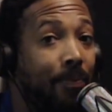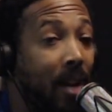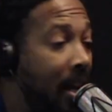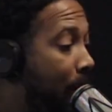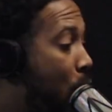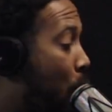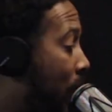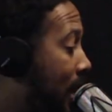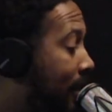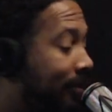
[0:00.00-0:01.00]
And if you
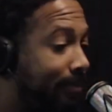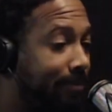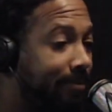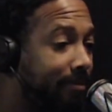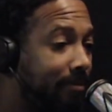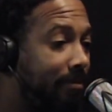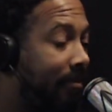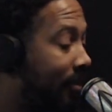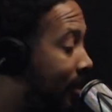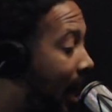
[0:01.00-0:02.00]
read,
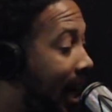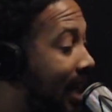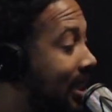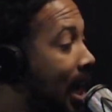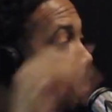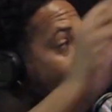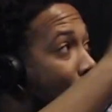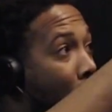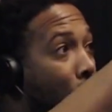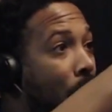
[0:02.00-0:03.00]
like I said
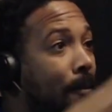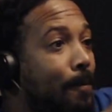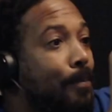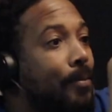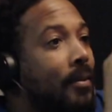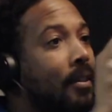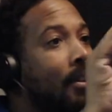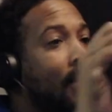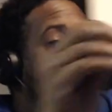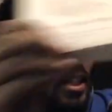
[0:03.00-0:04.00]
before,
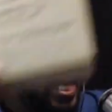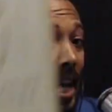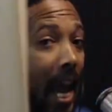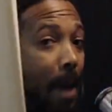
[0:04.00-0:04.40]
They Came